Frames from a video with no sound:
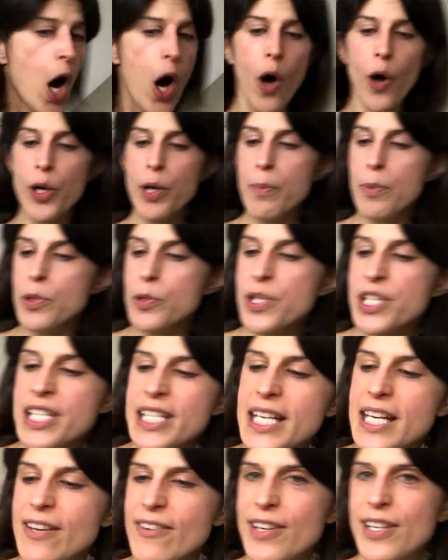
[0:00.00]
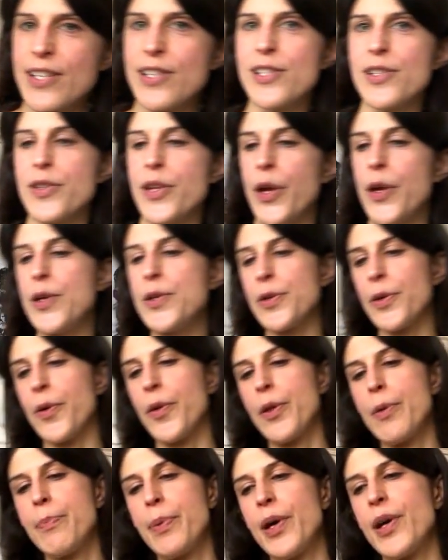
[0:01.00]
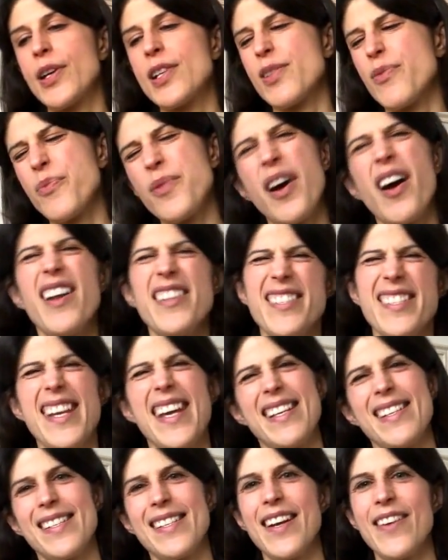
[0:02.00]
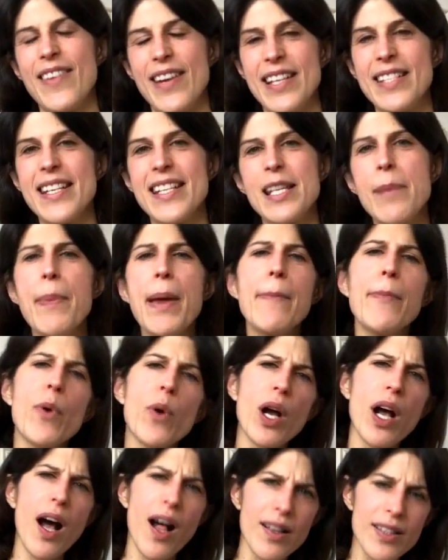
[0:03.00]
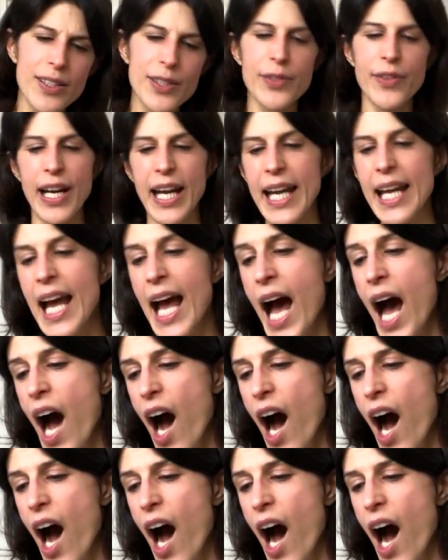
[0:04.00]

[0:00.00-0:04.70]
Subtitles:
On a more serious note on the books, well, I'd say serious, it's a bit more culinary.